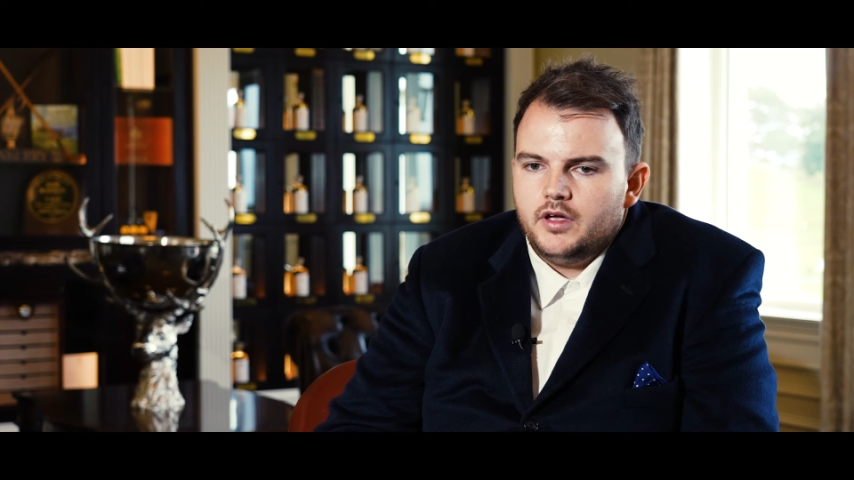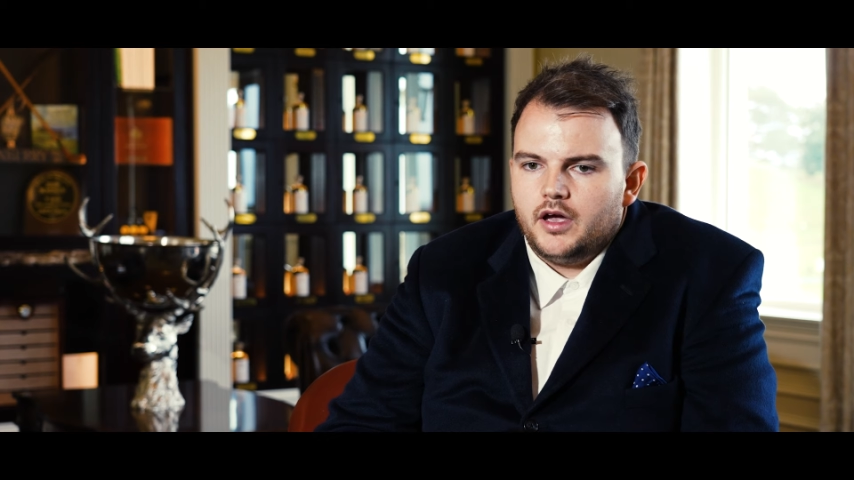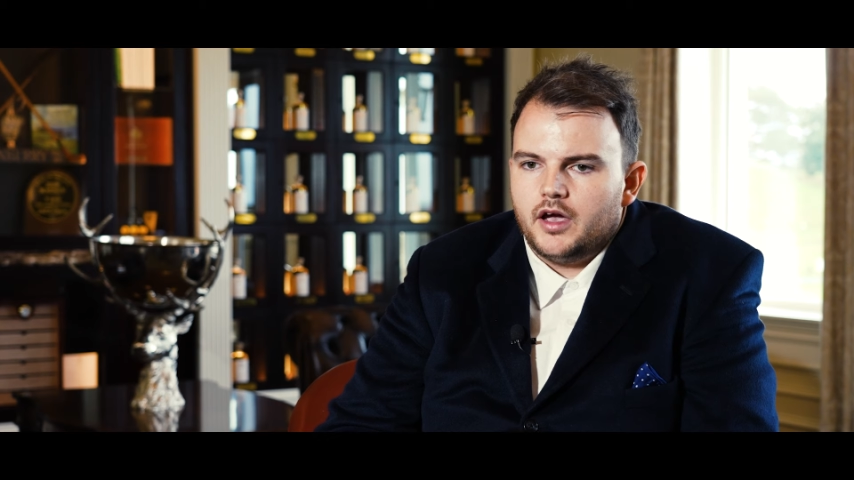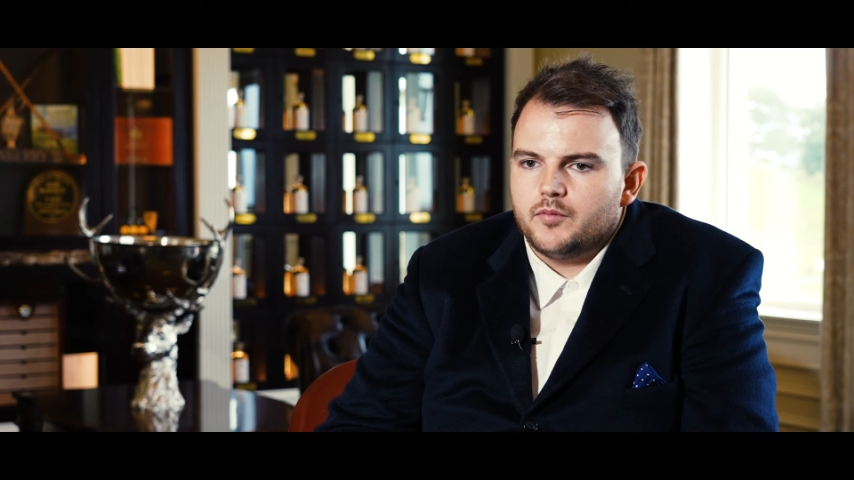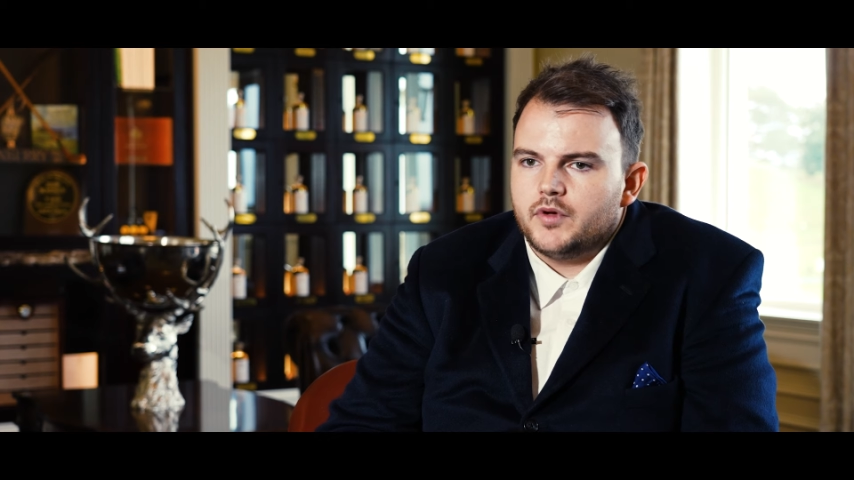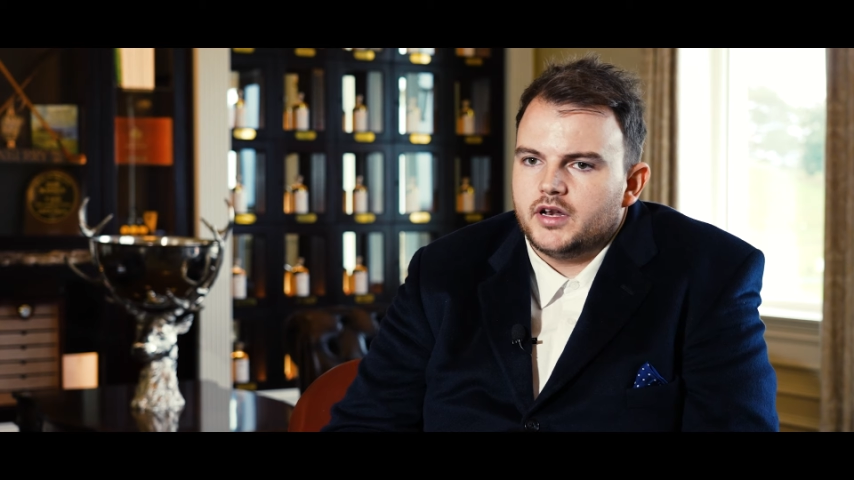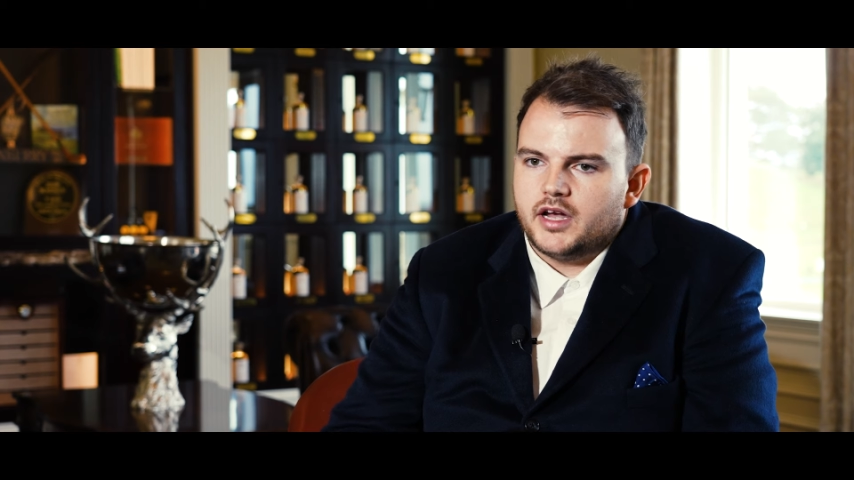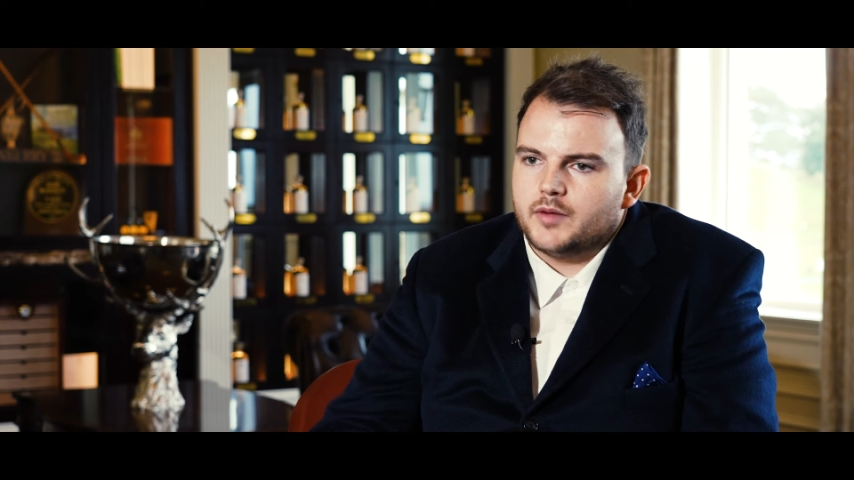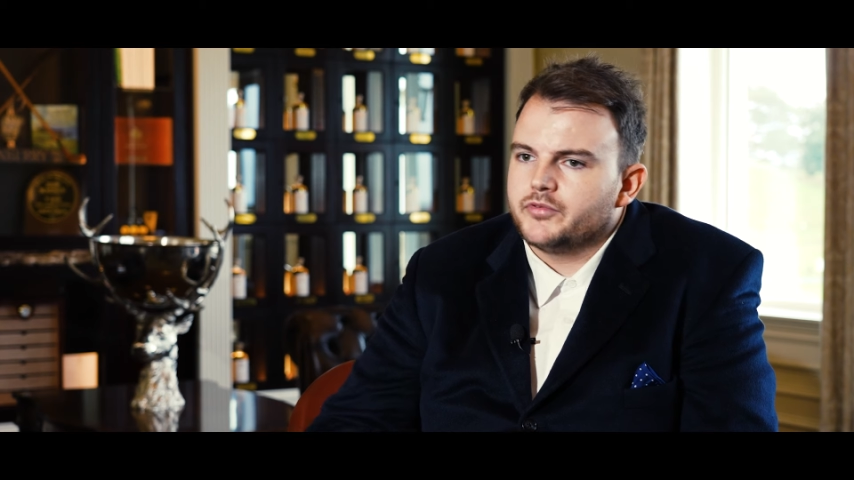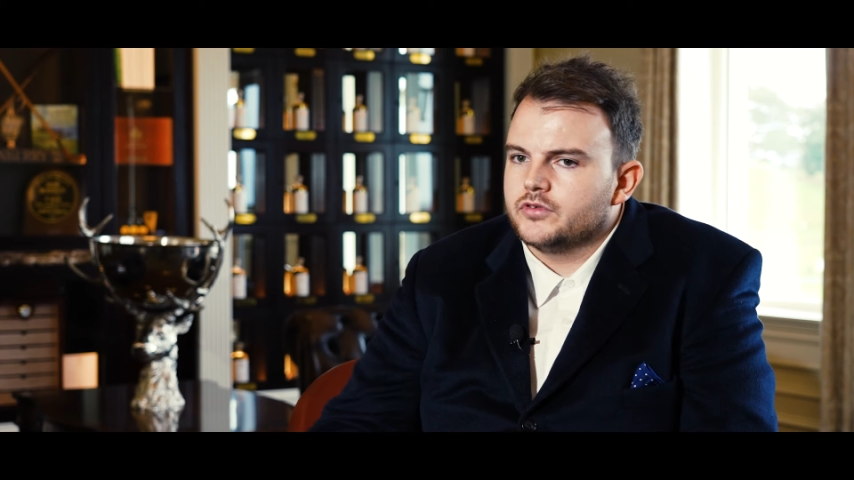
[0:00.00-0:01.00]
And
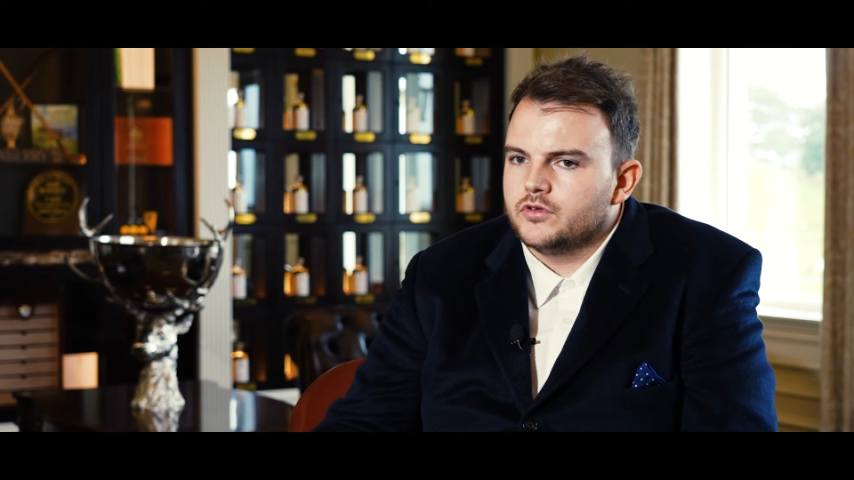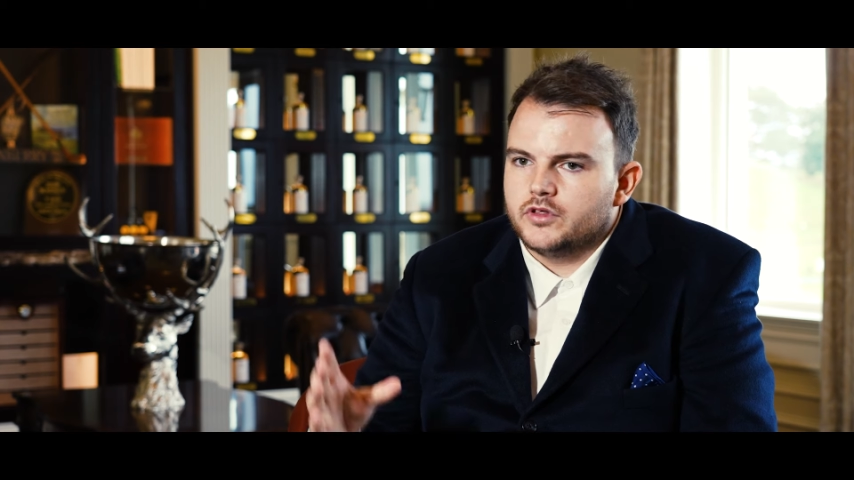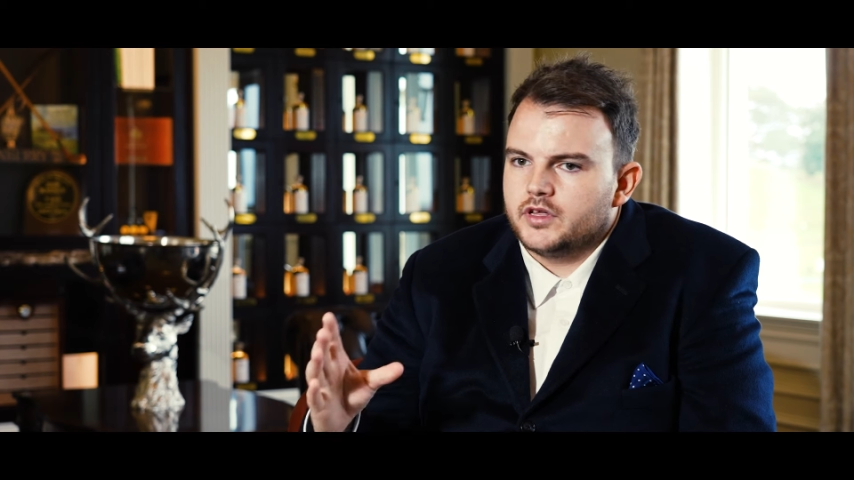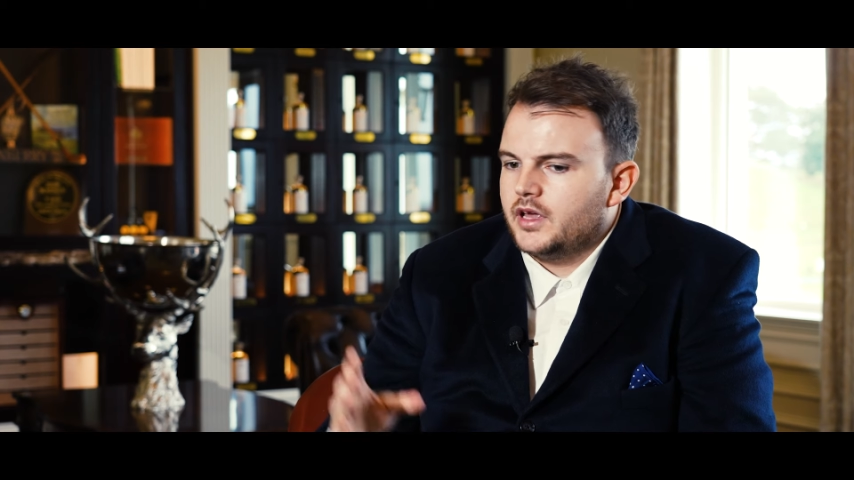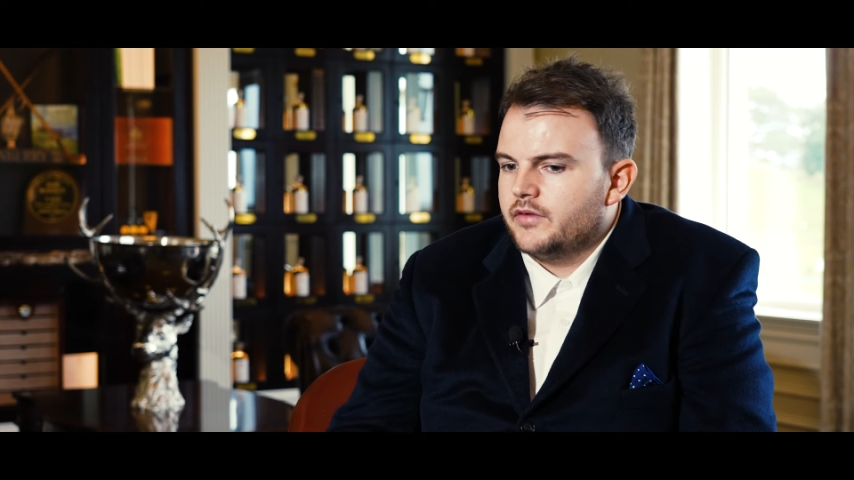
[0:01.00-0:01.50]
absolutely,